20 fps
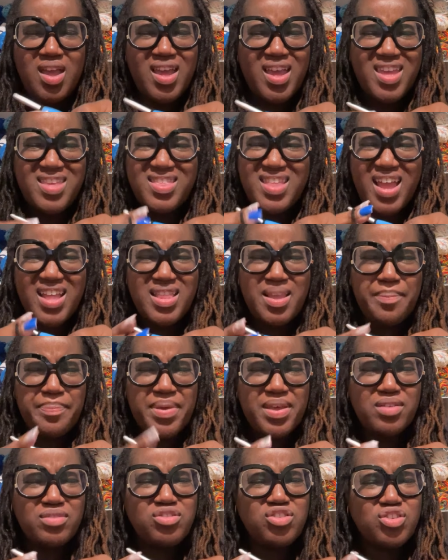It's not the
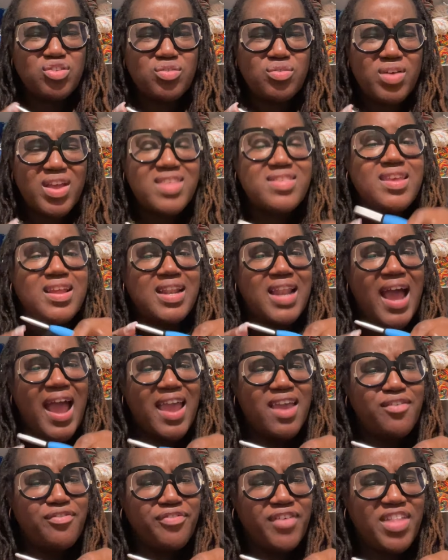pencil, it's a
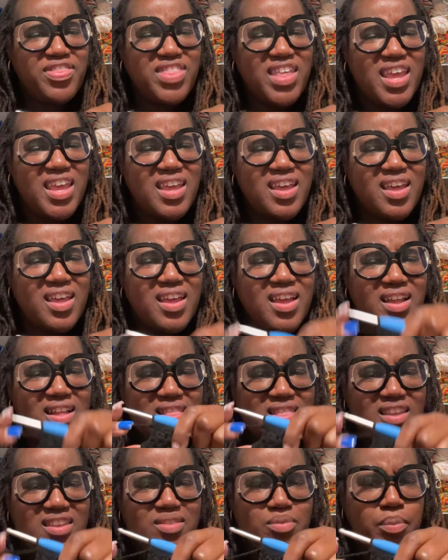knife, I think.
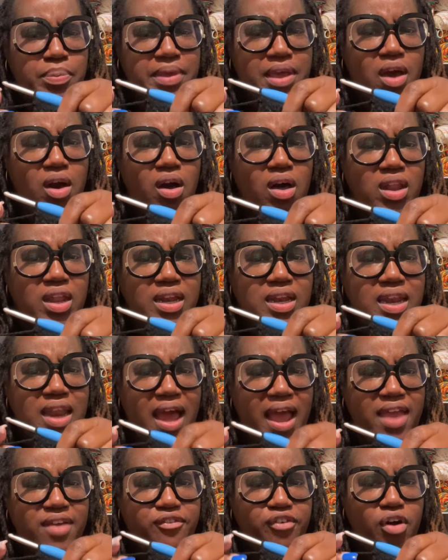This would be called a
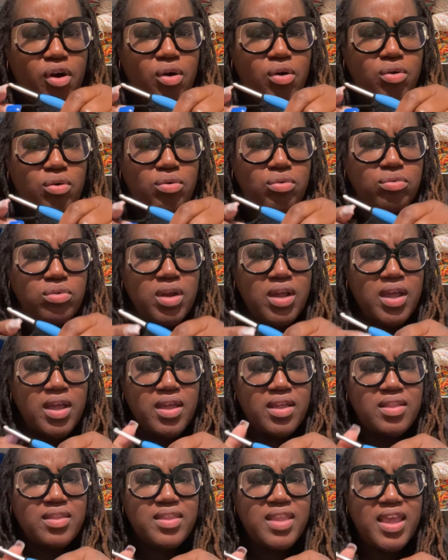knife hold.
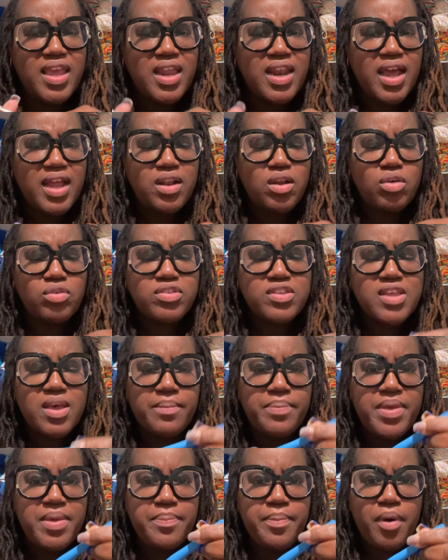Then I know some
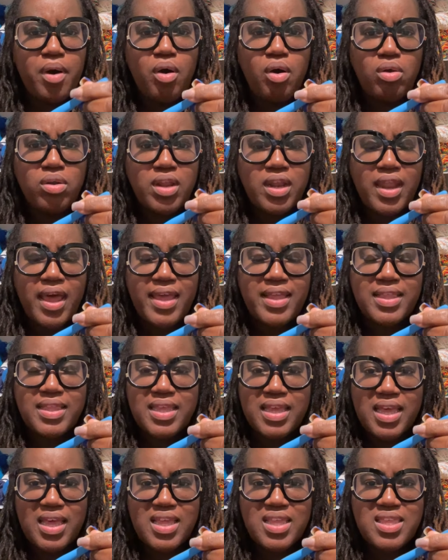people hold it like
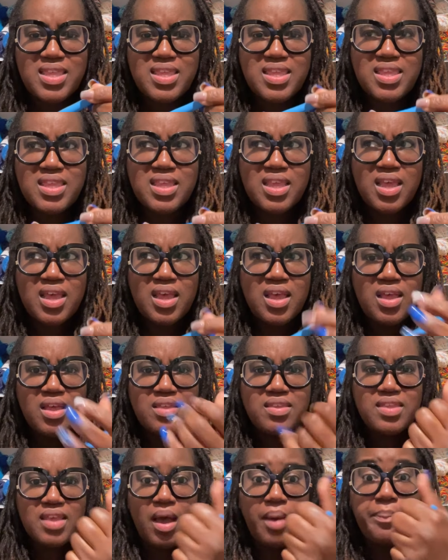this.
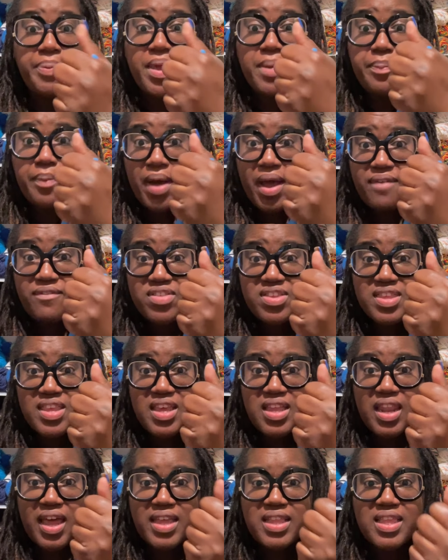Some people I've
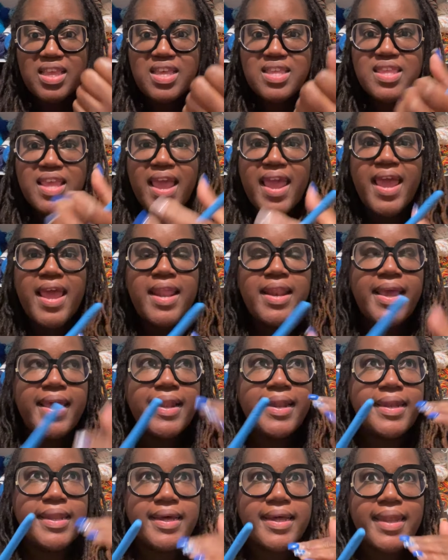seen like this. And
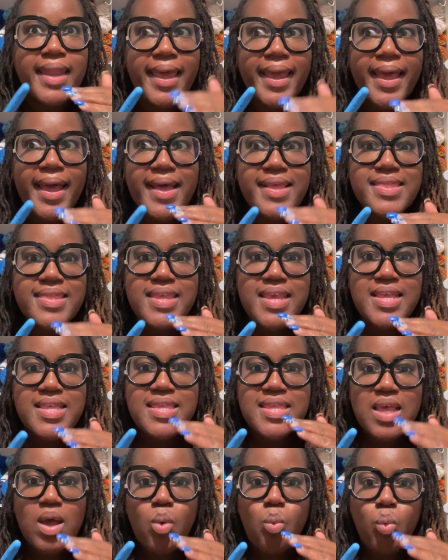it looked like I seen
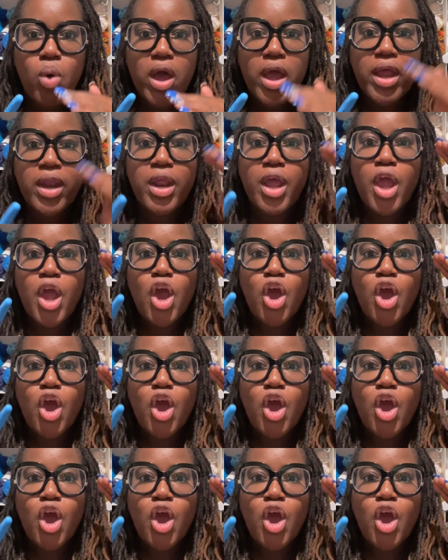someone